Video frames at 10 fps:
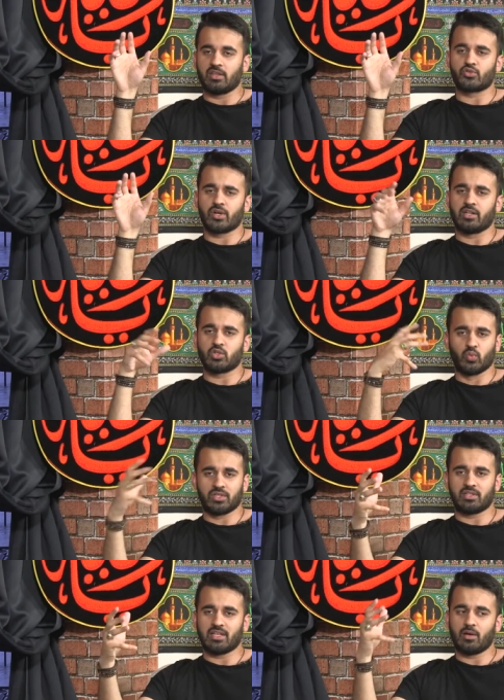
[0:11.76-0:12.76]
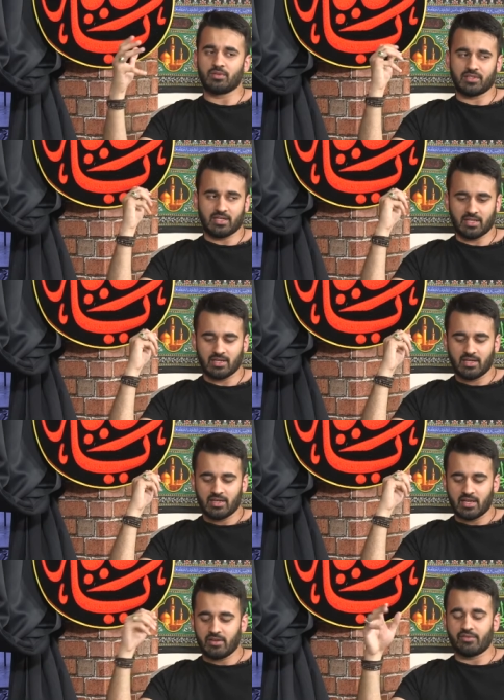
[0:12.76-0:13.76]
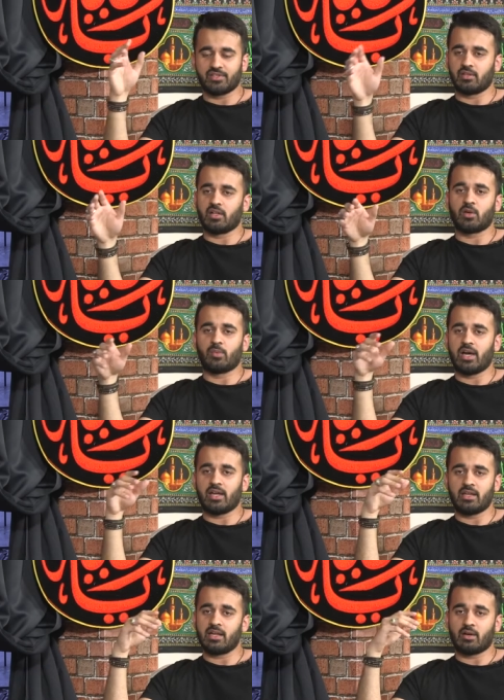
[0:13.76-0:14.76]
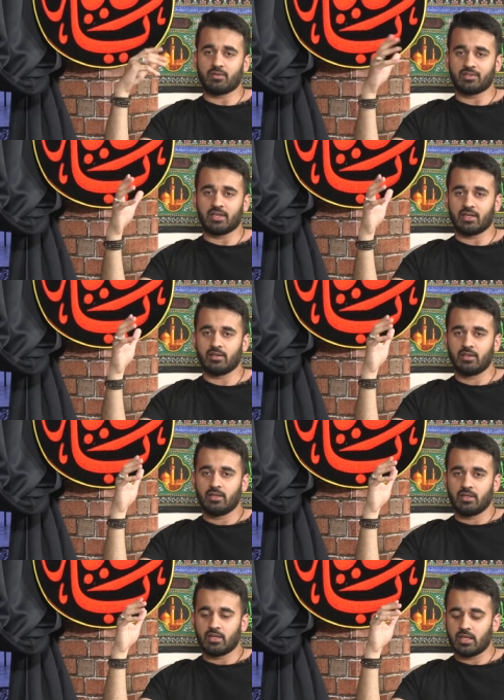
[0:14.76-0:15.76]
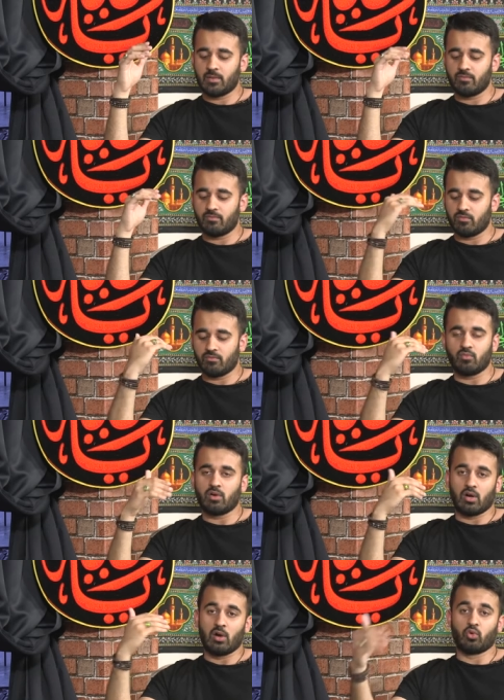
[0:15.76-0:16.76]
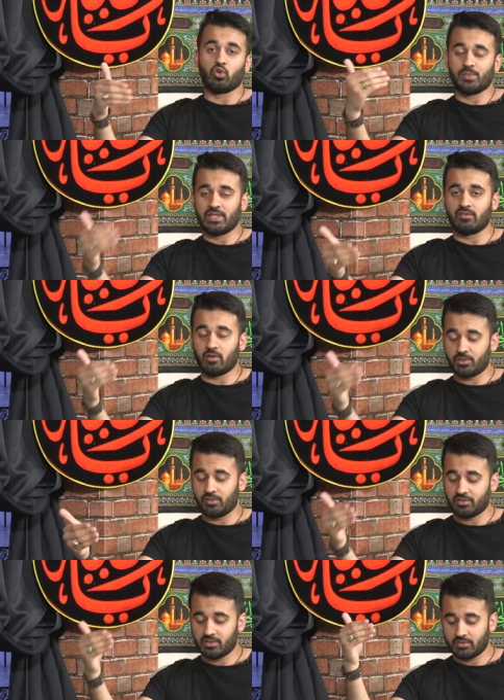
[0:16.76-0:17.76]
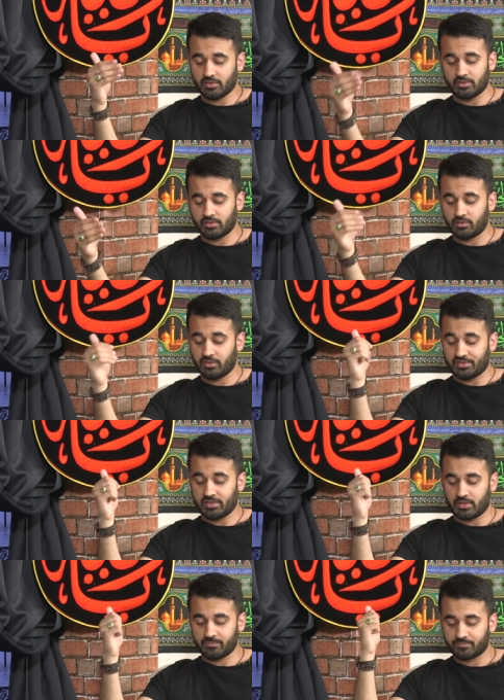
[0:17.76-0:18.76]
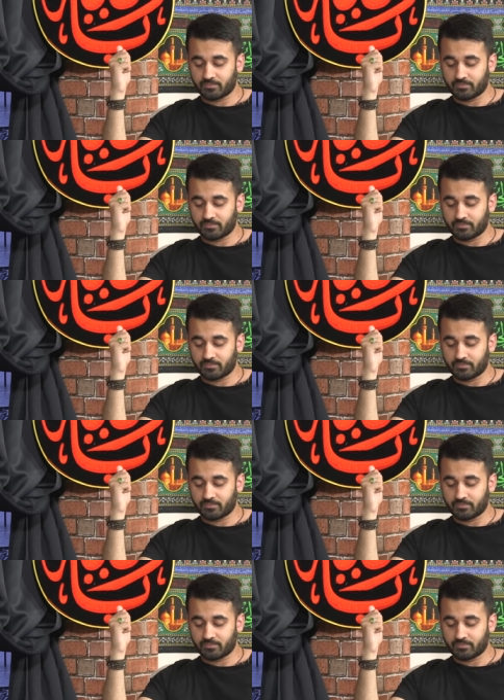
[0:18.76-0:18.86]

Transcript: at the shrine and just wishing that I was there every single Arba'in and I was there. Um, I would always be given the opportunity to, to do his ziyarah.